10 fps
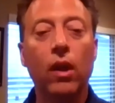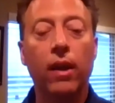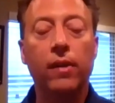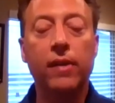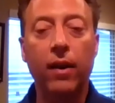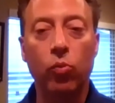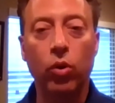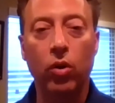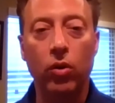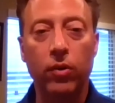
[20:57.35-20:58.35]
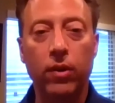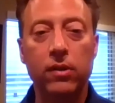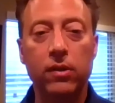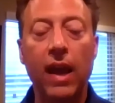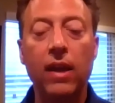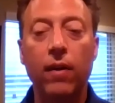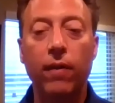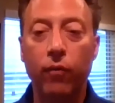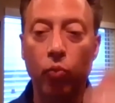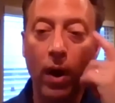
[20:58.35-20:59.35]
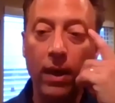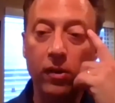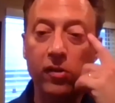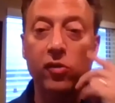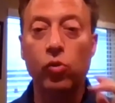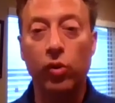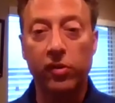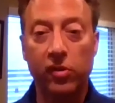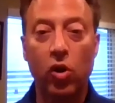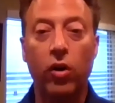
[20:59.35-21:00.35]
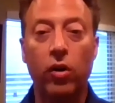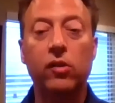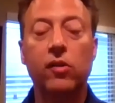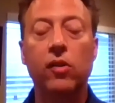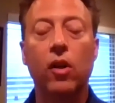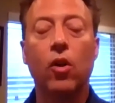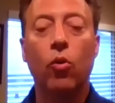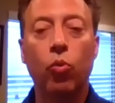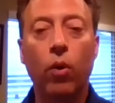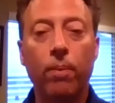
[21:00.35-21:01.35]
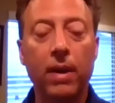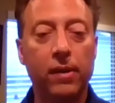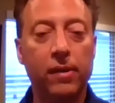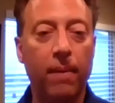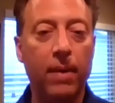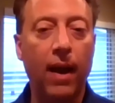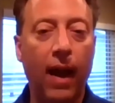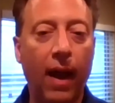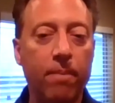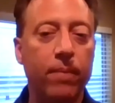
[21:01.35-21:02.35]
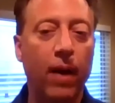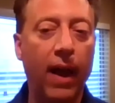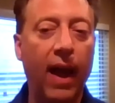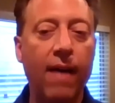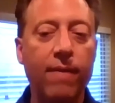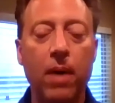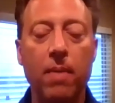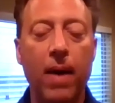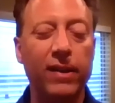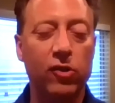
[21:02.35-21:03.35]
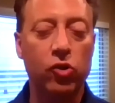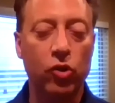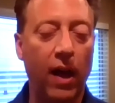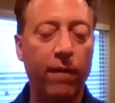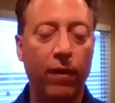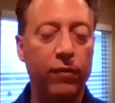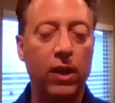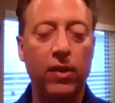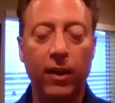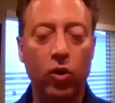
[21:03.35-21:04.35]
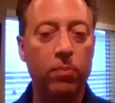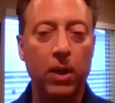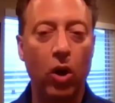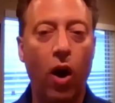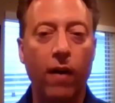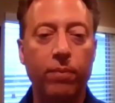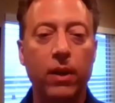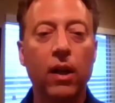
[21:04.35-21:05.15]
Is that the date of when school starts will be the same. And I have in my mind it's July 15th. I could be off, but